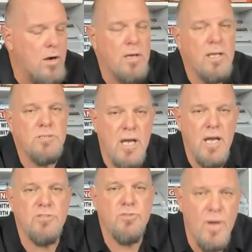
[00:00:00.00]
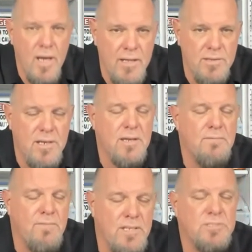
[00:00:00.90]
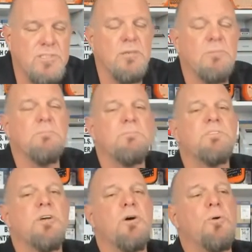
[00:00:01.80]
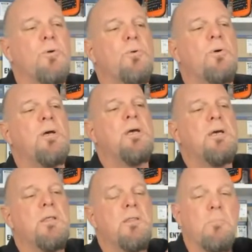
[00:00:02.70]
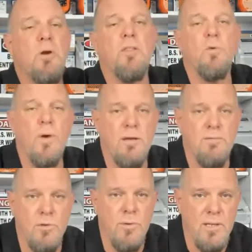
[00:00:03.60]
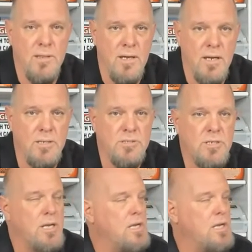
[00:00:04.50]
as I tried to convince them to go the brother way of doing things,